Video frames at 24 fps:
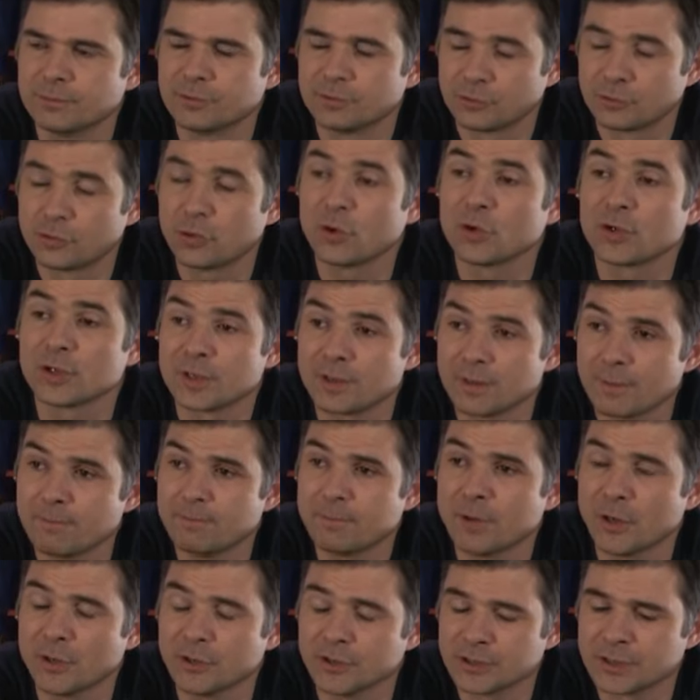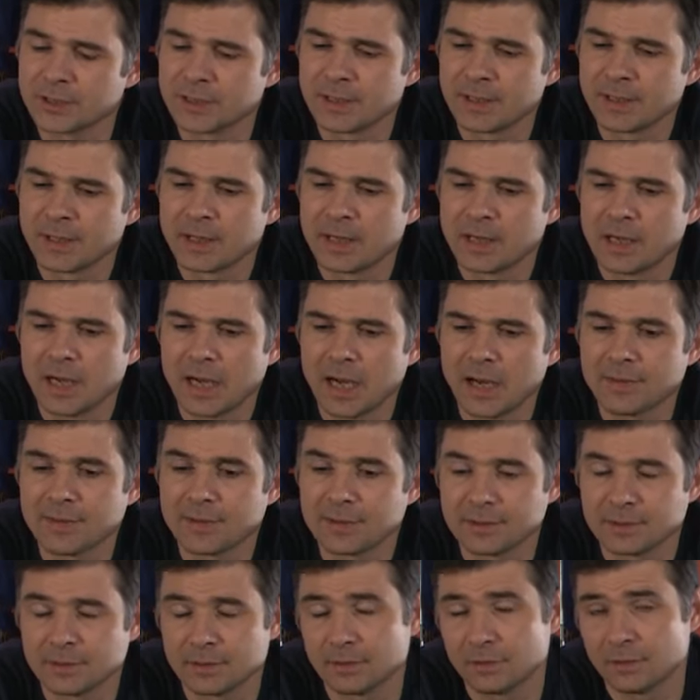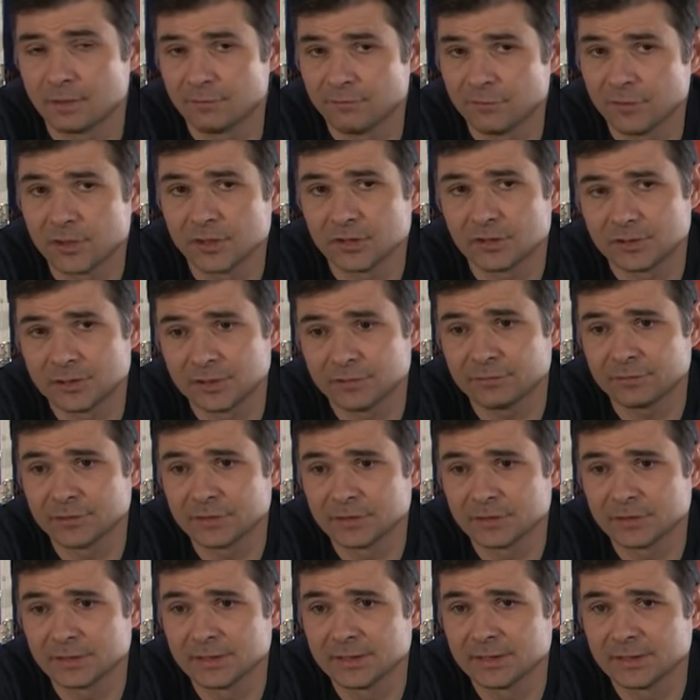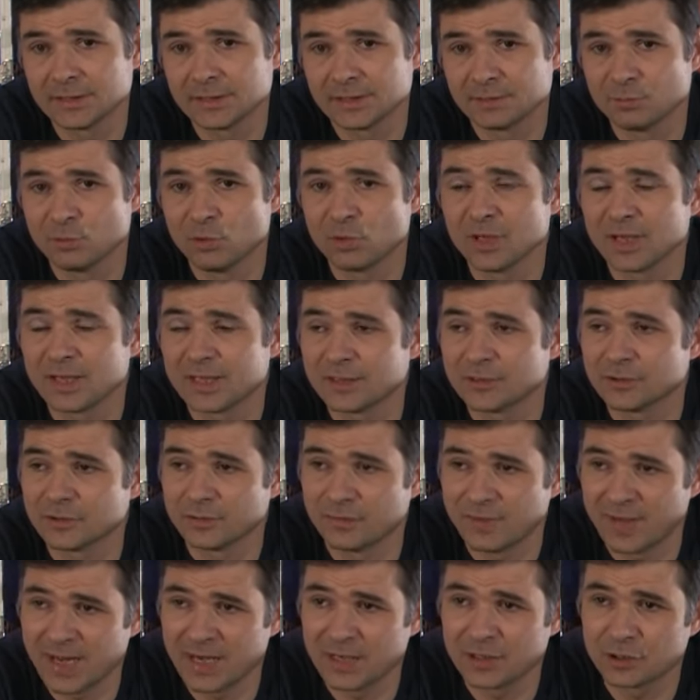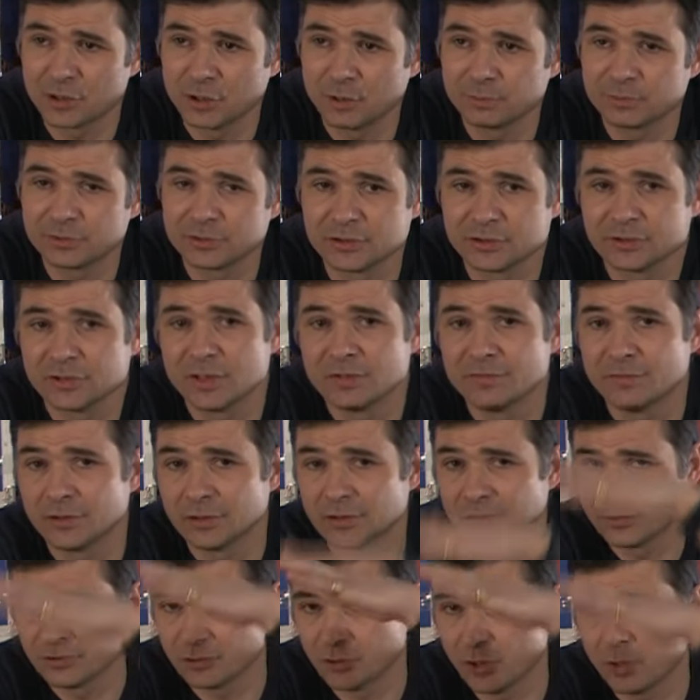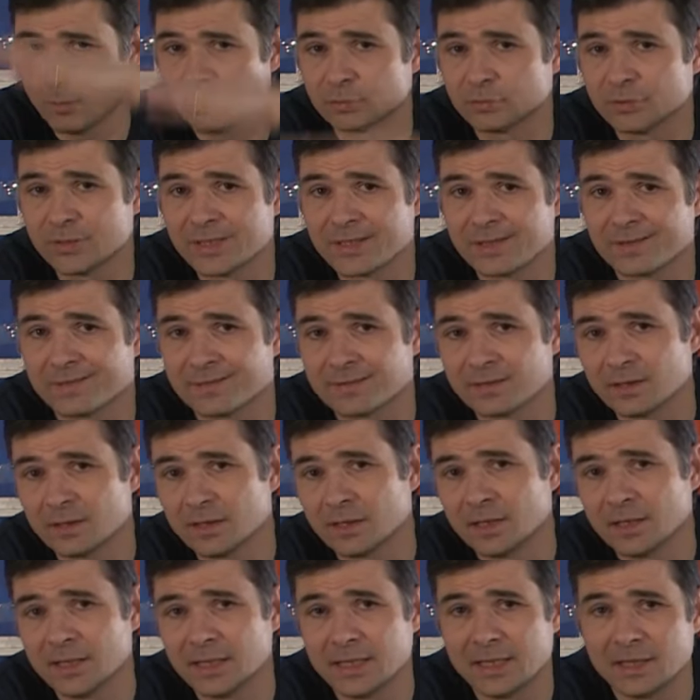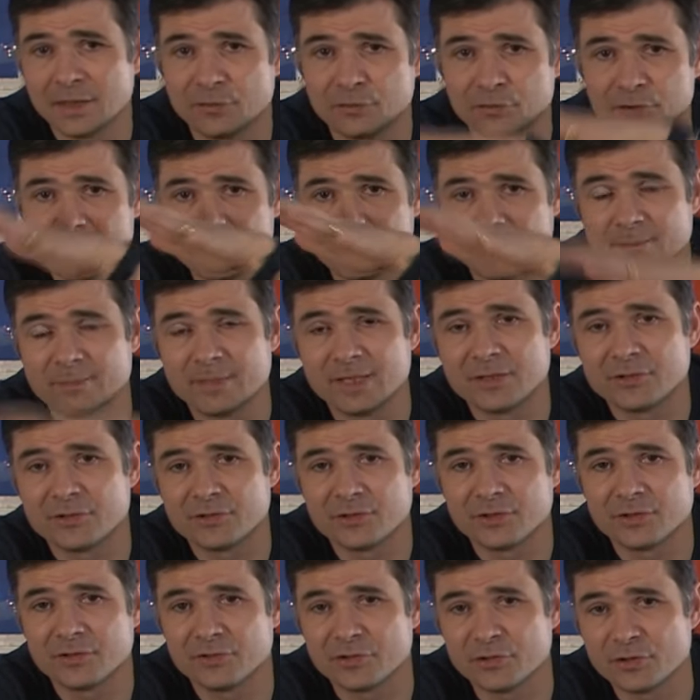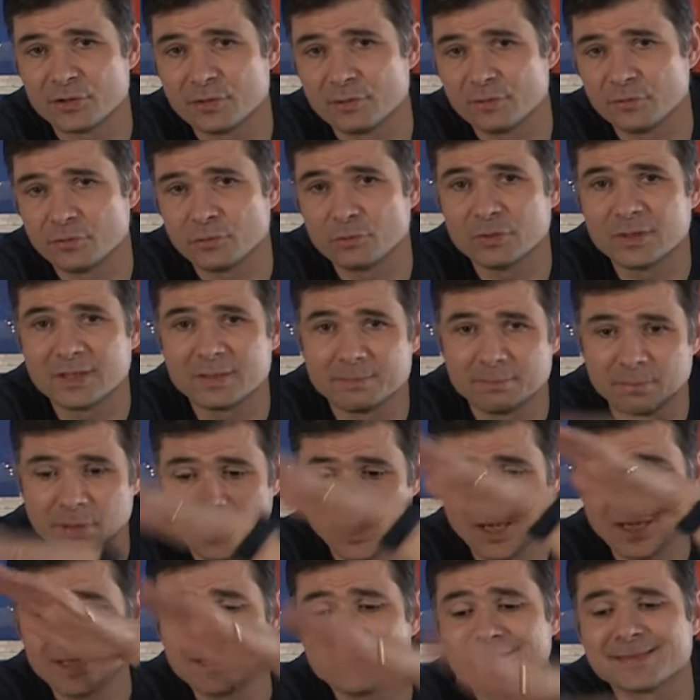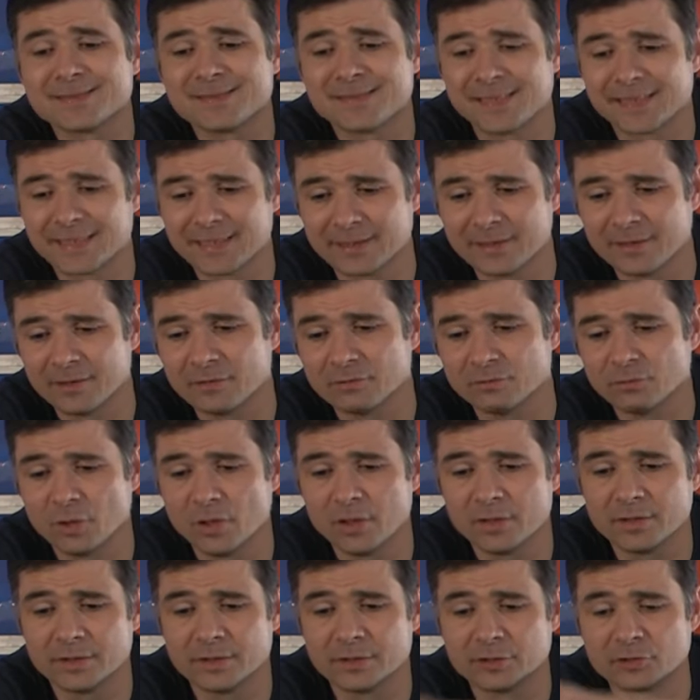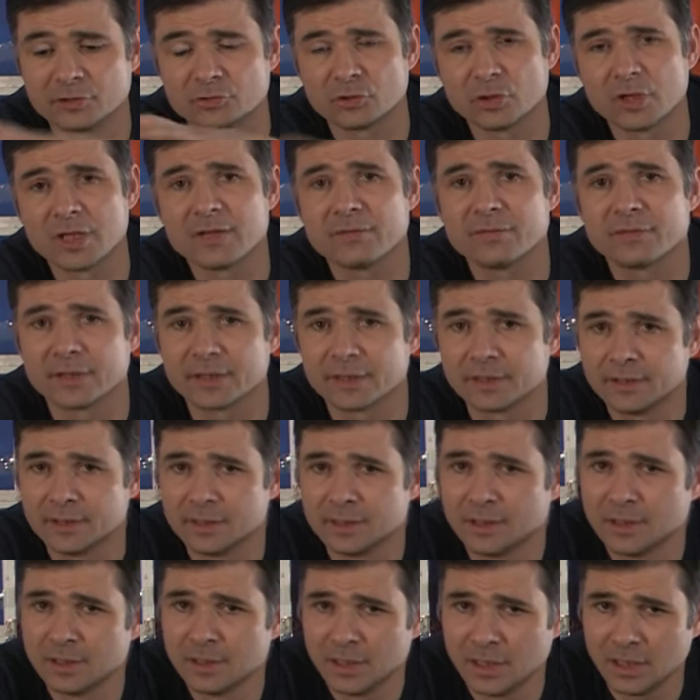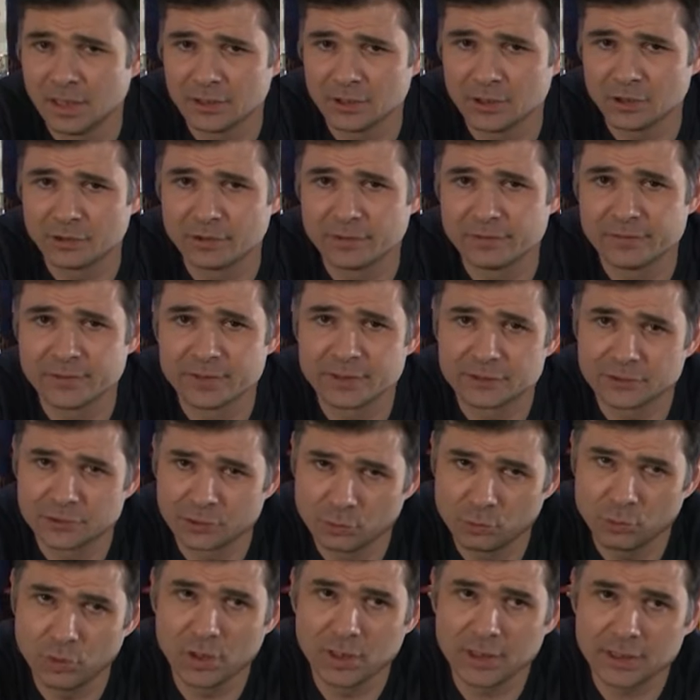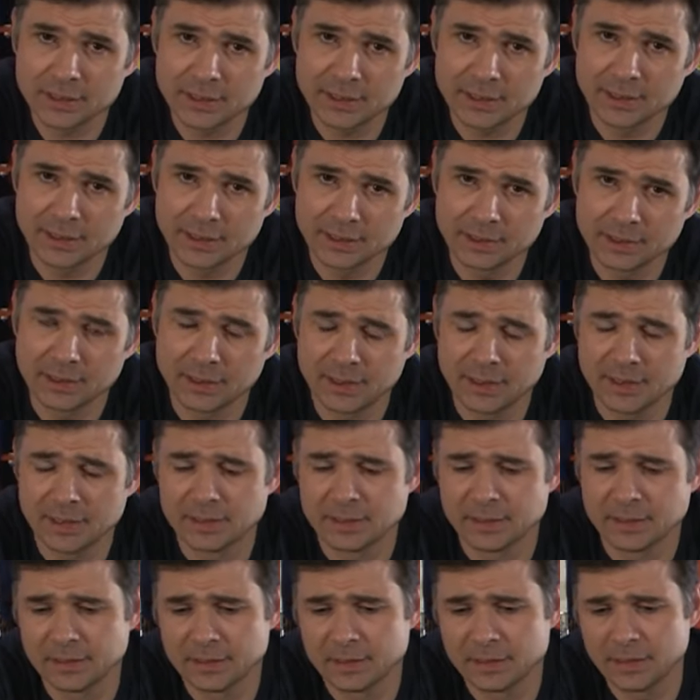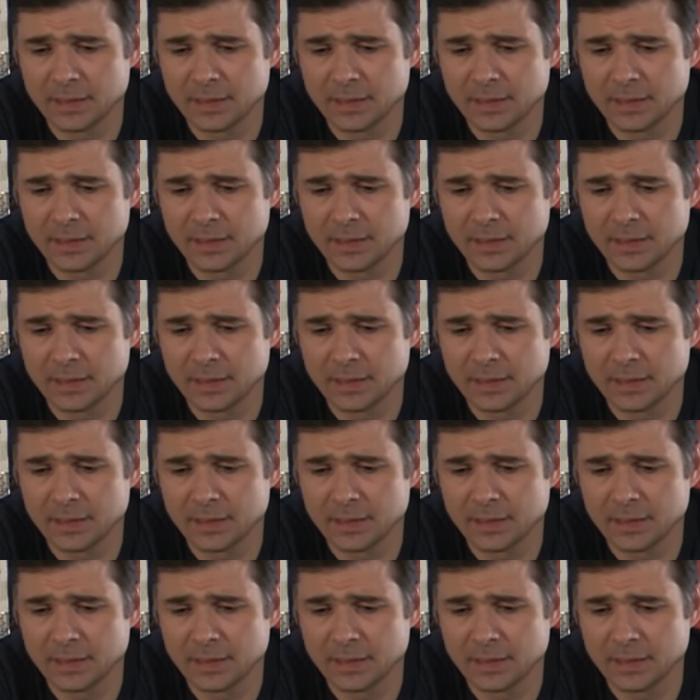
toy boat. I think the first difference is it's more like a sort of helicopter insofar as it operates in three dimensions. So you're really piloting rather than driving an ROV because you're working in